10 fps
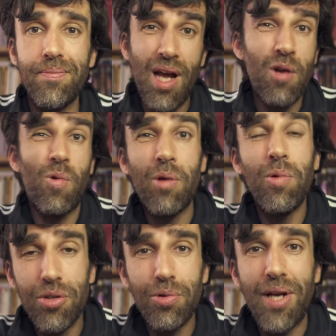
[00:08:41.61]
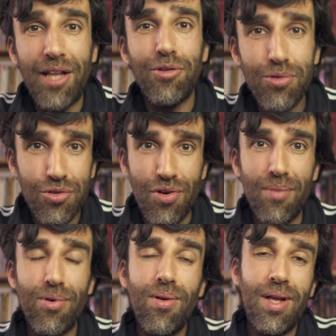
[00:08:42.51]
And when we do get to
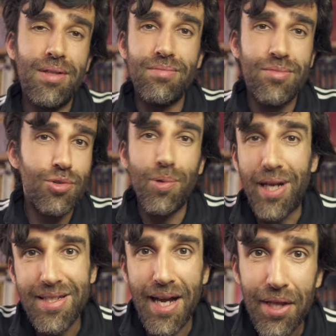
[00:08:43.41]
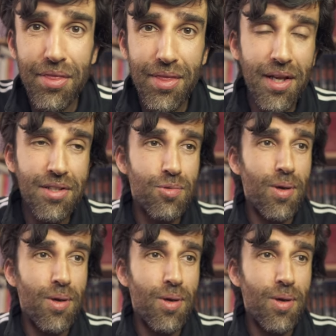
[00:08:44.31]
travel and do exciting things,